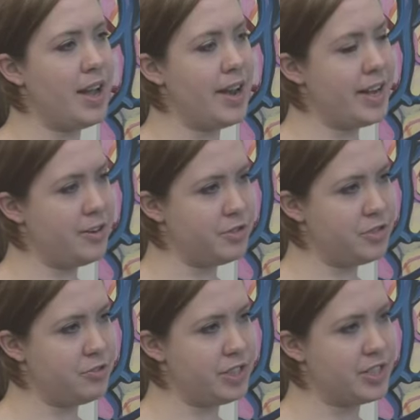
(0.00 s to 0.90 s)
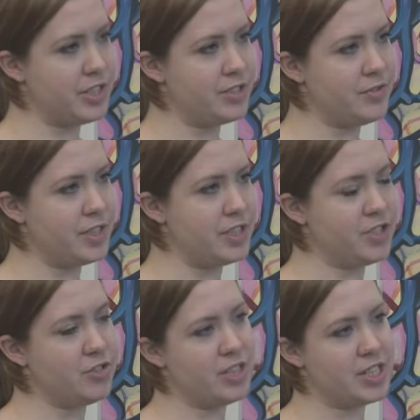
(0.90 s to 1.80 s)
And how does your research fit into
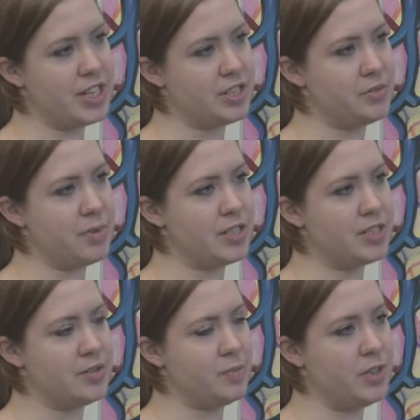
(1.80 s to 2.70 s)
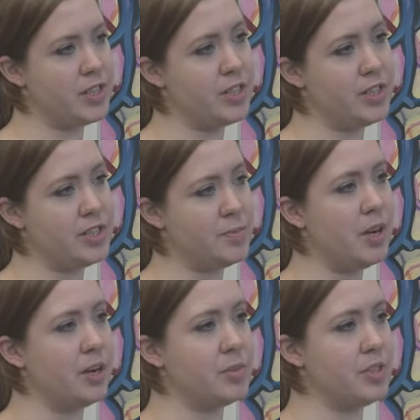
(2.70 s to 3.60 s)
translational medicine within the
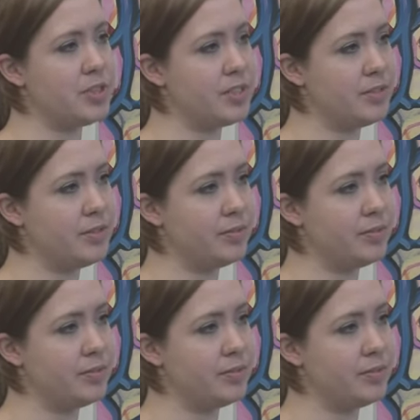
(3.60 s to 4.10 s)
department?